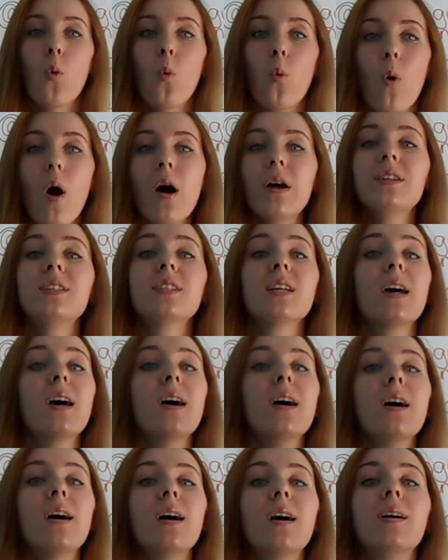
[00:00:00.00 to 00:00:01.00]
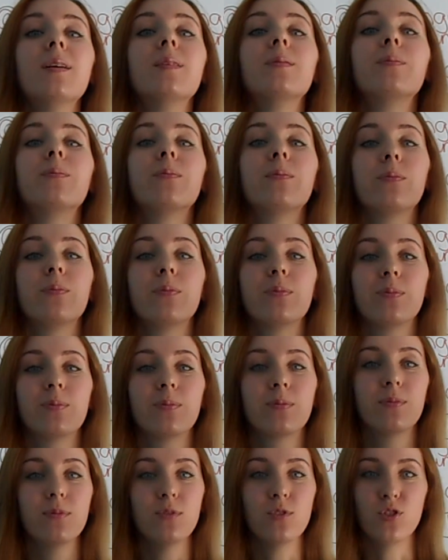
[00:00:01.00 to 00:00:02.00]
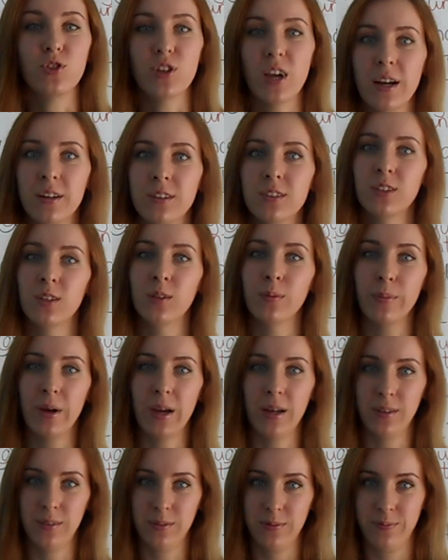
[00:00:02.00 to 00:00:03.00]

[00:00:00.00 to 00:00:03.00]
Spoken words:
what a gentleman,